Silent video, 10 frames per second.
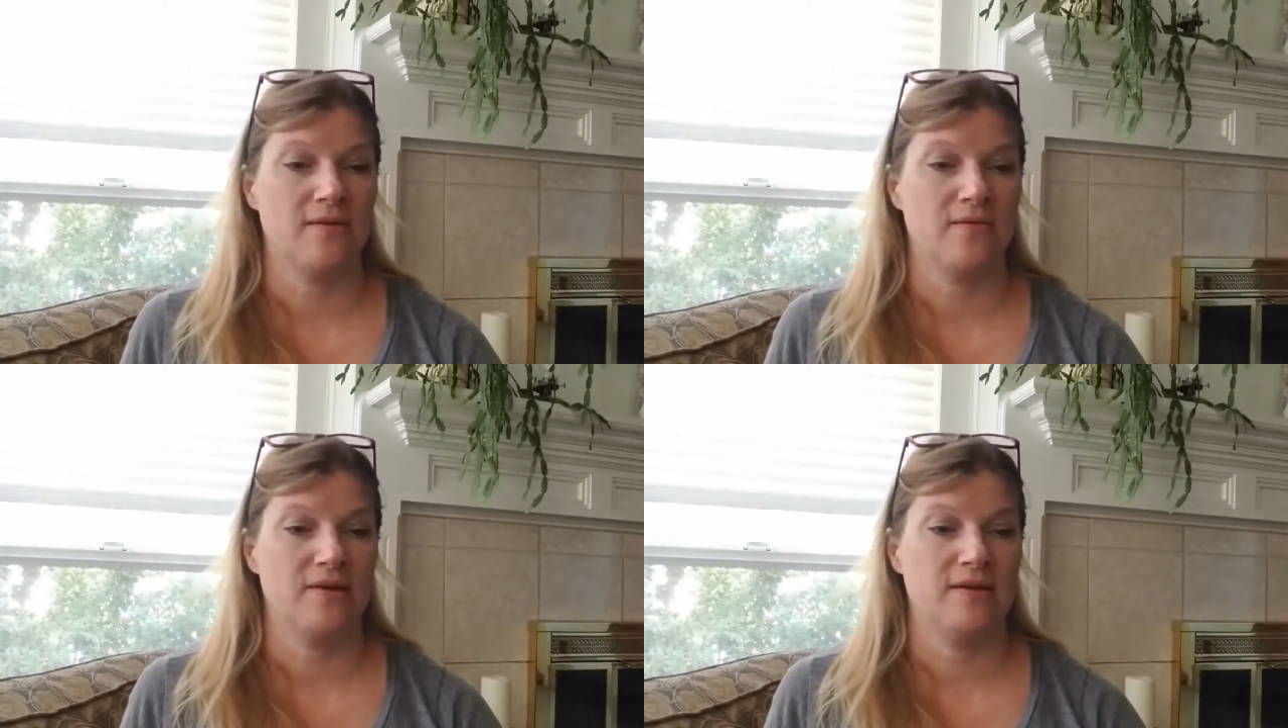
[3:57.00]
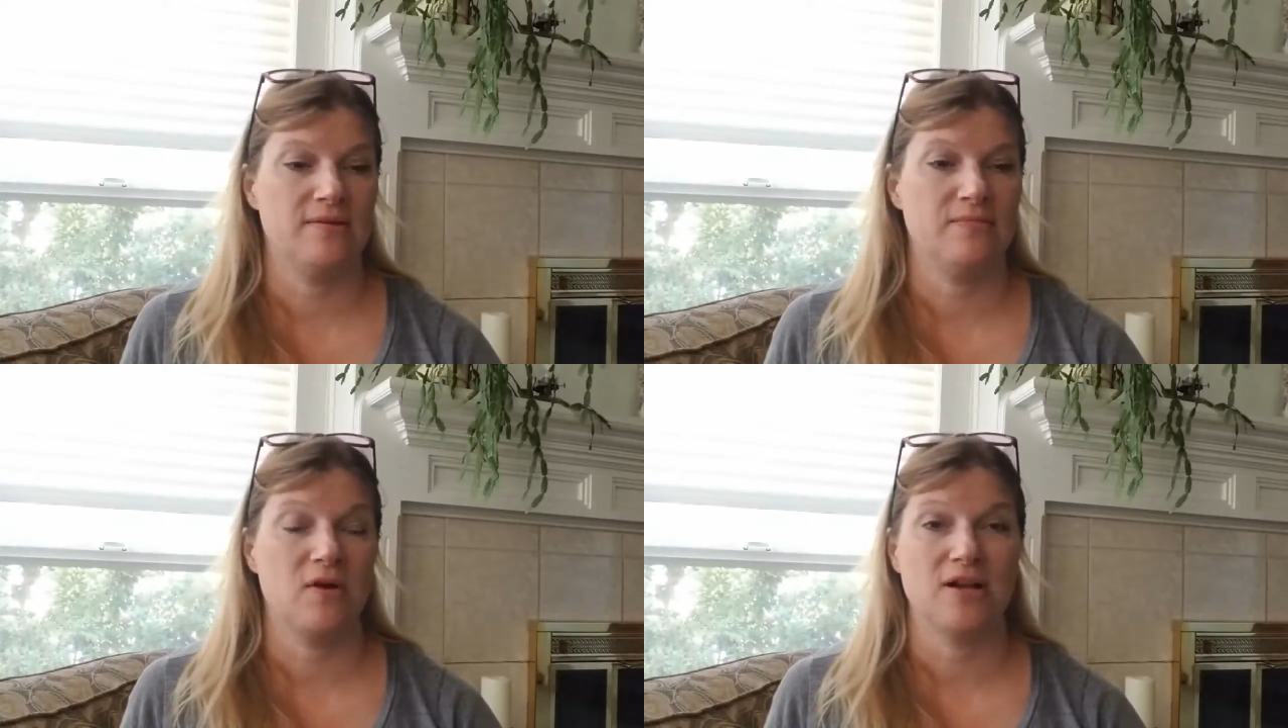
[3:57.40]

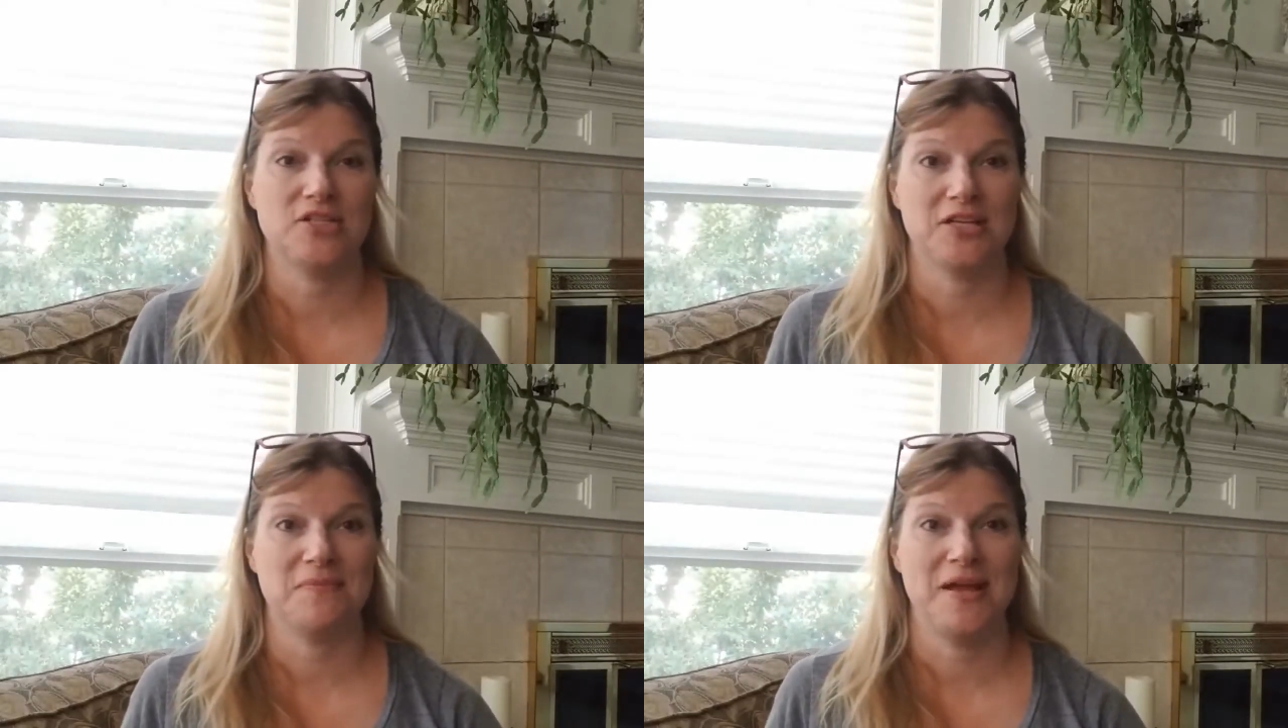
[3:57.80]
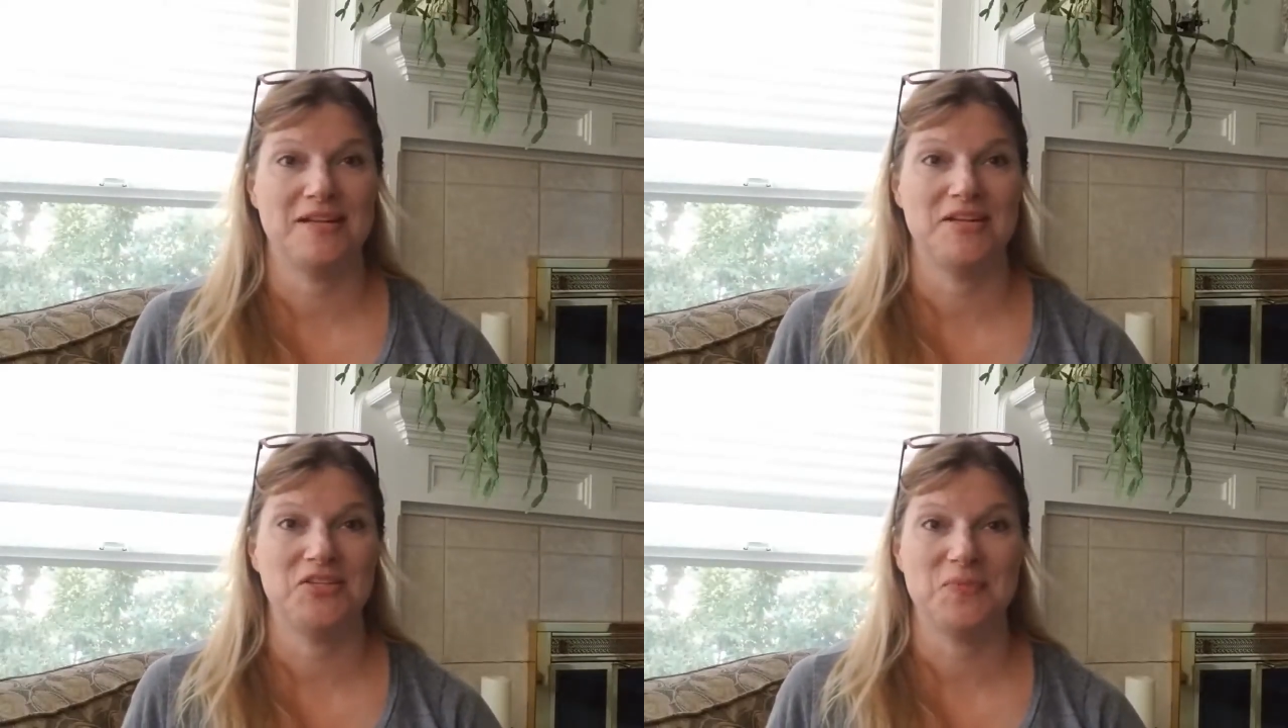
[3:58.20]
in project
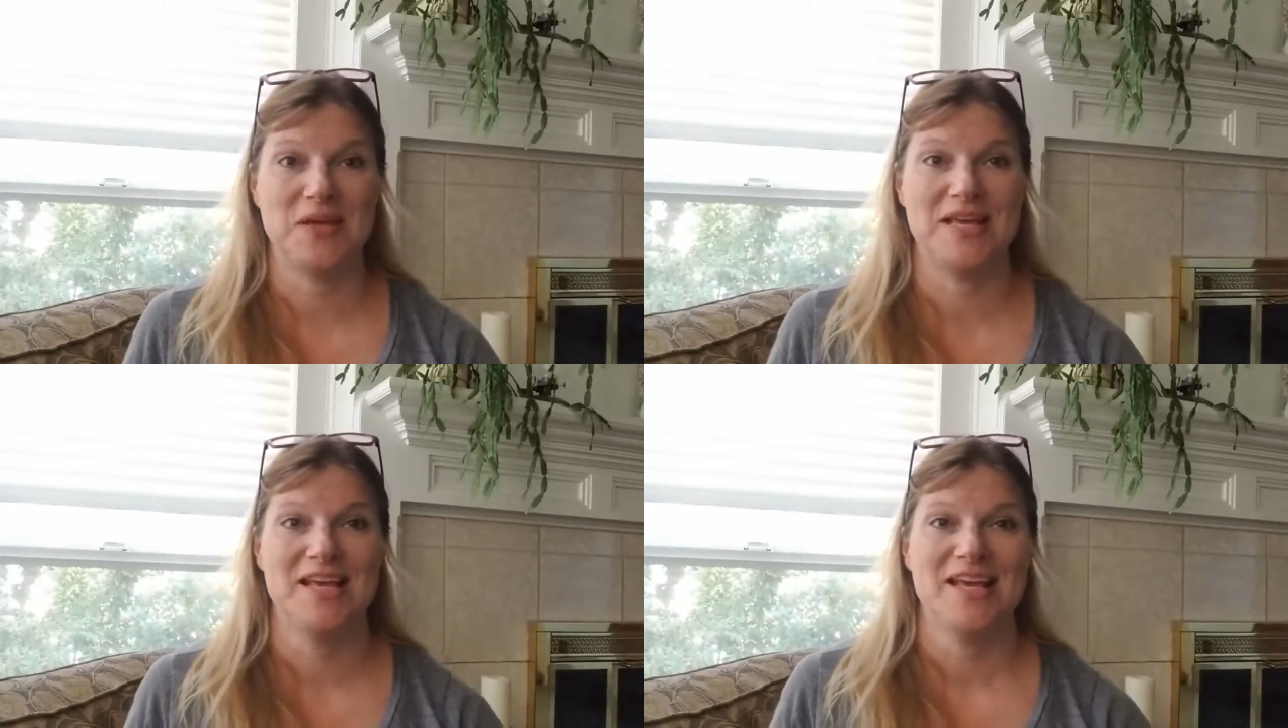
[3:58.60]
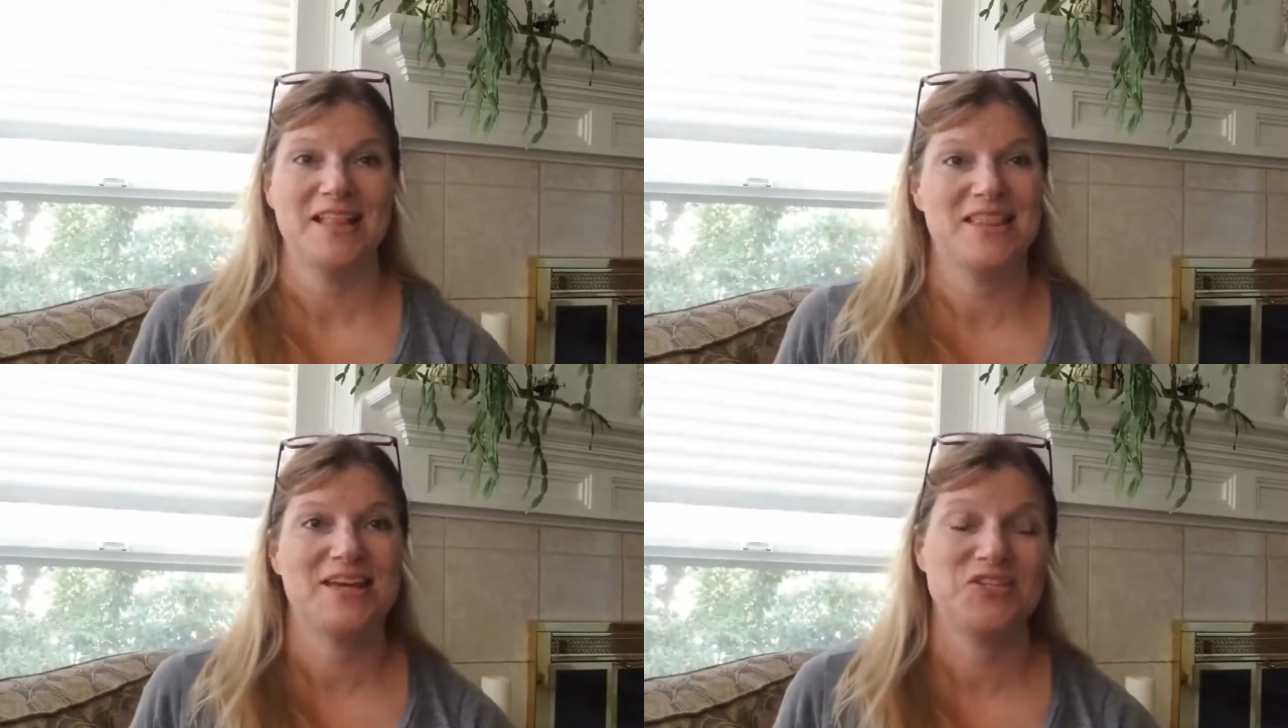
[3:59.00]
management
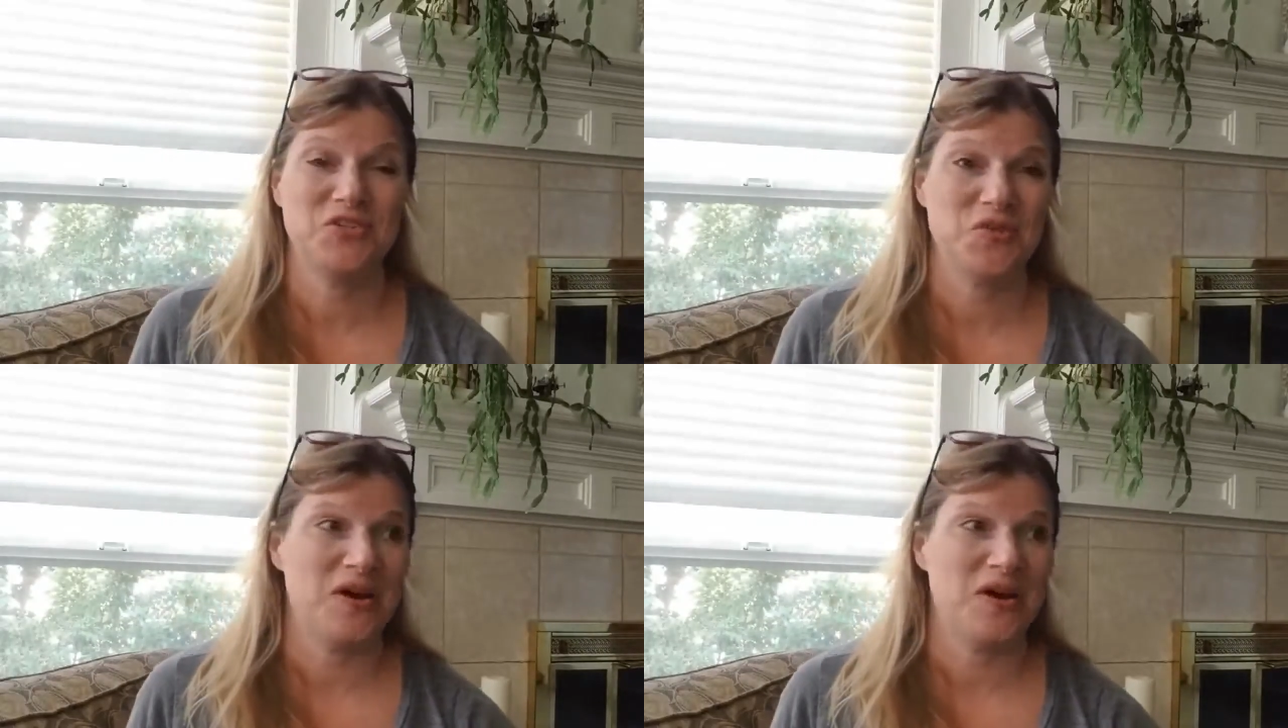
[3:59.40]
that you